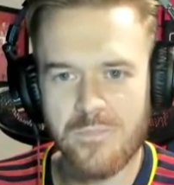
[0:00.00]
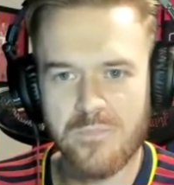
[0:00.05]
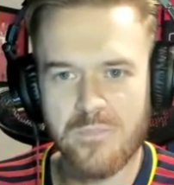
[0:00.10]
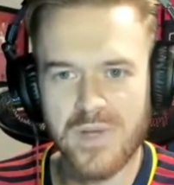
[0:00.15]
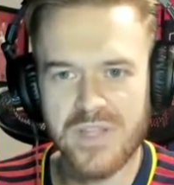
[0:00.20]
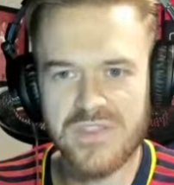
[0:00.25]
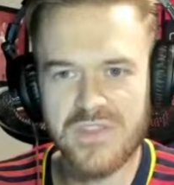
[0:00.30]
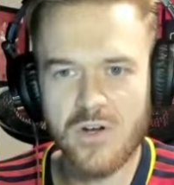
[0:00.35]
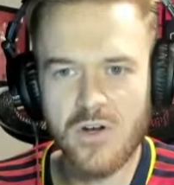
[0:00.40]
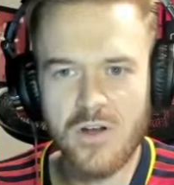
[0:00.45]

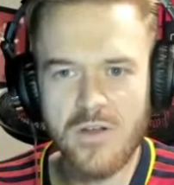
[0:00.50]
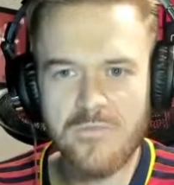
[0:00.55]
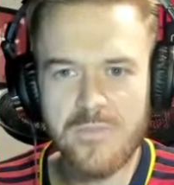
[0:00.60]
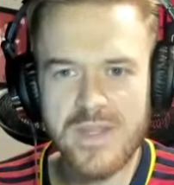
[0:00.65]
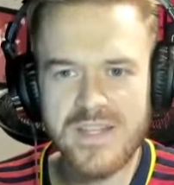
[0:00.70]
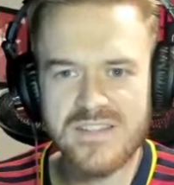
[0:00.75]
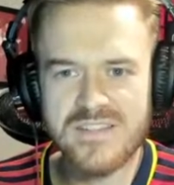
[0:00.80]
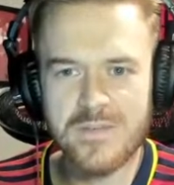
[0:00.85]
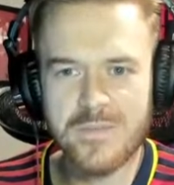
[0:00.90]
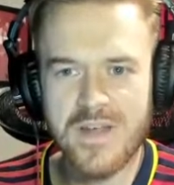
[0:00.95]
But there have
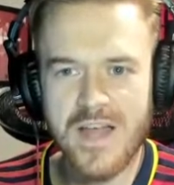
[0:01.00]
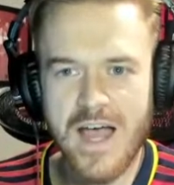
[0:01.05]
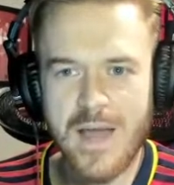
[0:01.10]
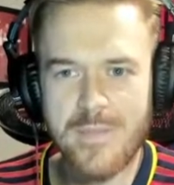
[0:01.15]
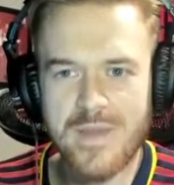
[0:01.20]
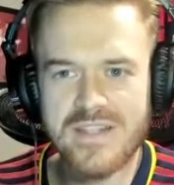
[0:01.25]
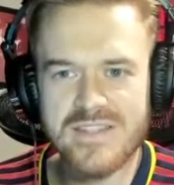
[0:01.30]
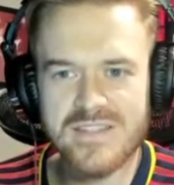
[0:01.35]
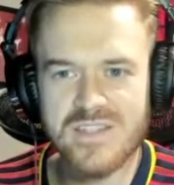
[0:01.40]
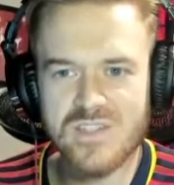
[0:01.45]
been some
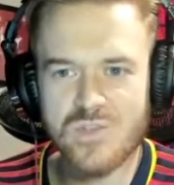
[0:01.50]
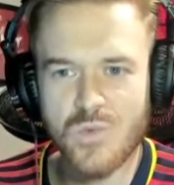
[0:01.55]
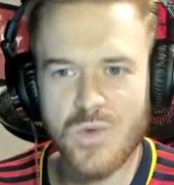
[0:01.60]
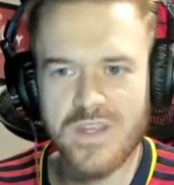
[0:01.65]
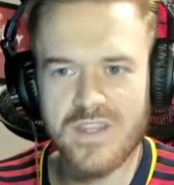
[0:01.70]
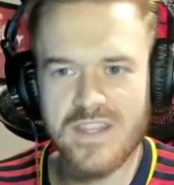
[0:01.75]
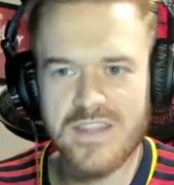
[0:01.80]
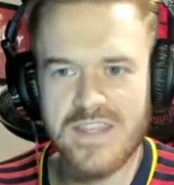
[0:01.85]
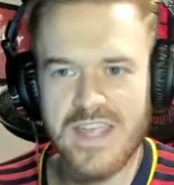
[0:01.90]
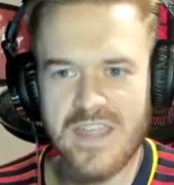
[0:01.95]
comments this
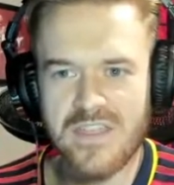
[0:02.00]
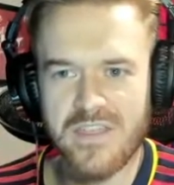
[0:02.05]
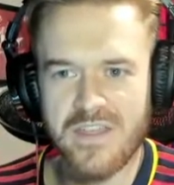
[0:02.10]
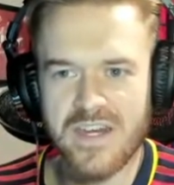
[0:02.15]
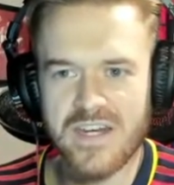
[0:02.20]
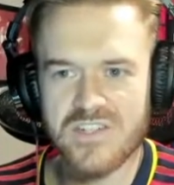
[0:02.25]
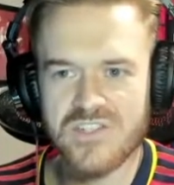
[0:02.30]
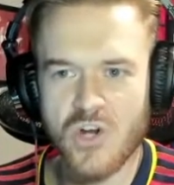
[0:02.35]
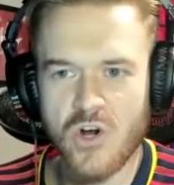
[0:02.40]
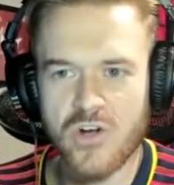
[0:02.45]
week that the
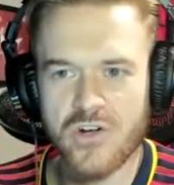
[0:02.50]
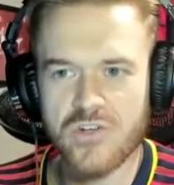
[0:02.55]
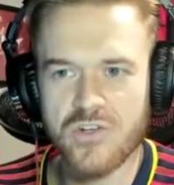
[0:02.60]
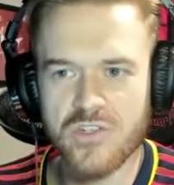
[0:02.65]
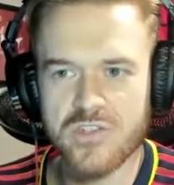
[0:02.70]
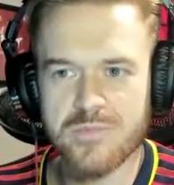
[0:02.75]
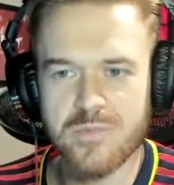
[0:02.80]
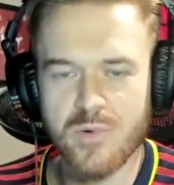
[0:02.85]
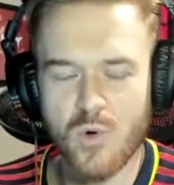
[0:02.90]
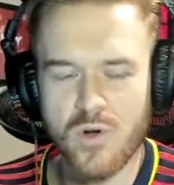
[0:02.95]
Athletics
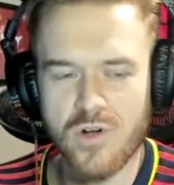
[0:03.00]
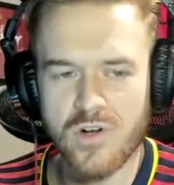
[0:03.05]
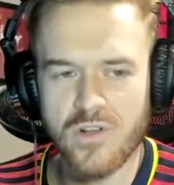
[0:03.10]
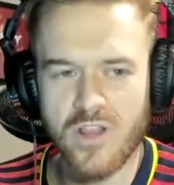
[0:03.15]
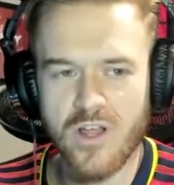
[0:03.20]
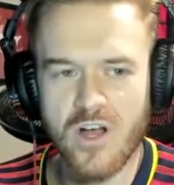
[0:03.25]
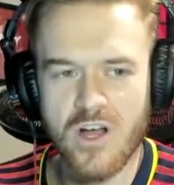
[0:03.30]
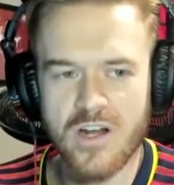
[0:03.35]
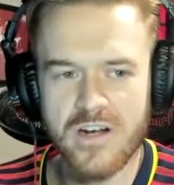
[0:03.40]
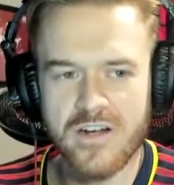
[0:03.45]
articles border
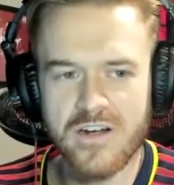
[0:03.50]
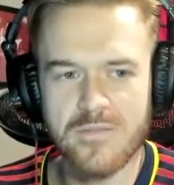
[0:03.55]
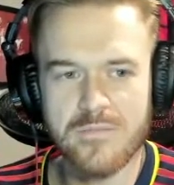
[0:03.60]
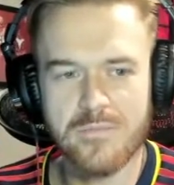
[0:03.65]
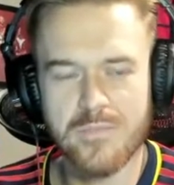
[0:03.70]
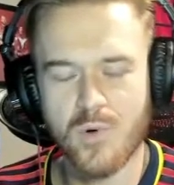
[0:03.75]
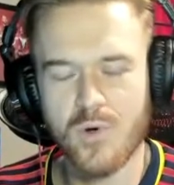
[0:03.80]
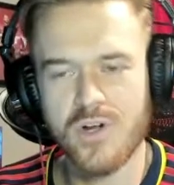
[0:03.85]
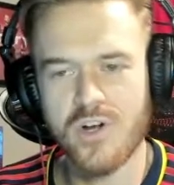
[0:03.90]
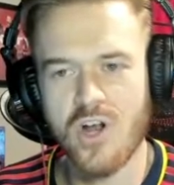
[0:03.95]
on
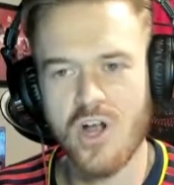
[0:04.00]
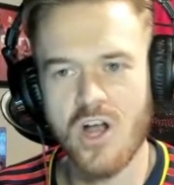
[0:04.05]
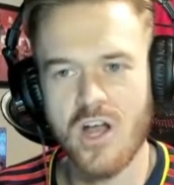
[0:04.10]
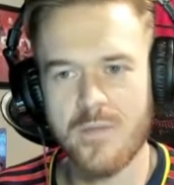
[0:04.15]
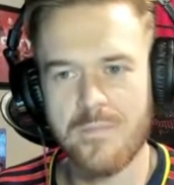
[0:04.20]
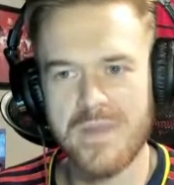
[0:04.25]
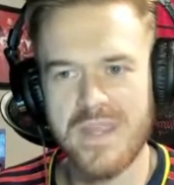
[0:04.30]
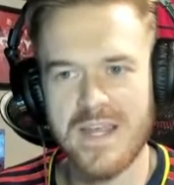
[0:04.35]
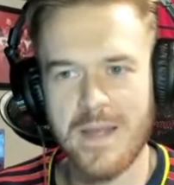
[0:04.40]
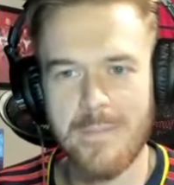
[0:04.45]
border
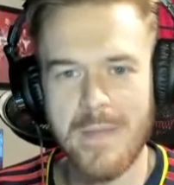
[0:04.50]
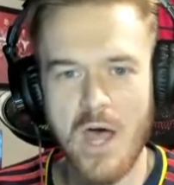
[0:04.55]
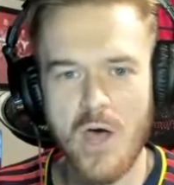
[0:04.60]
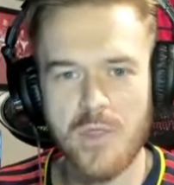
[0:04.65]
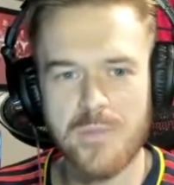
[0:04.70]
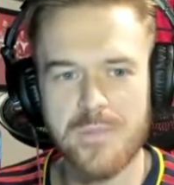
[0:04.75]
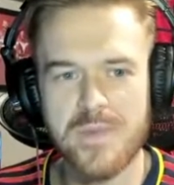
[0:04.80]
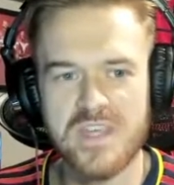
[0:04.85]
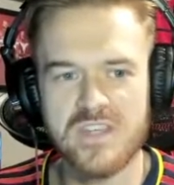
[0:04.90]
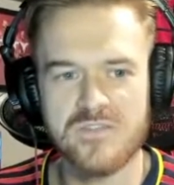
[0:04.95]
on being a
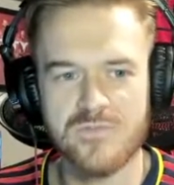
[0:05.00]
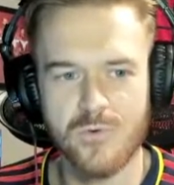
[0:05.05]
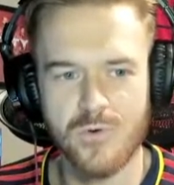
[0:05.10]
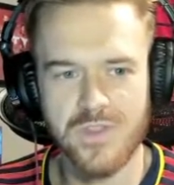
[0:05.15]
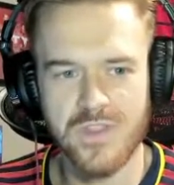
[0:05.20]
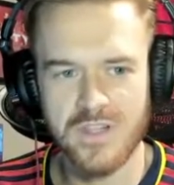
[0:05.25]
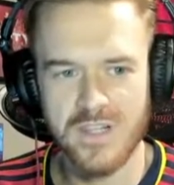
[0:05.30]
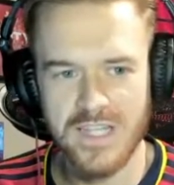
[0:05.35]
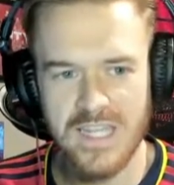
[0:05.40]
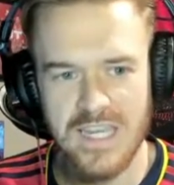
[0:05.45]
mouthpiece for
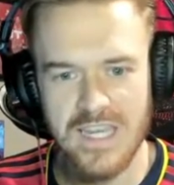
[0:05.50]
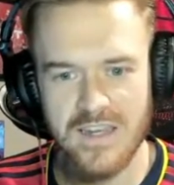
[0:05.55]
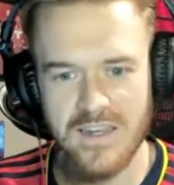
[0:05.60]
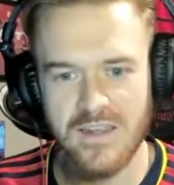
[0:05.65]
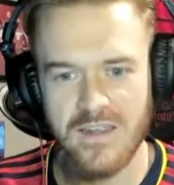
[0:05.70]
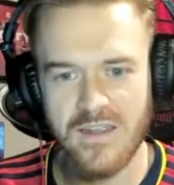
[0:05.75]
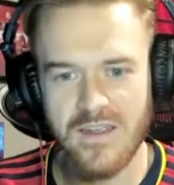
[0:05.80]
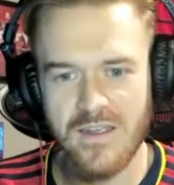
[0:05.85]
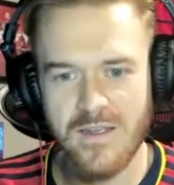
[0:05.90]
the league.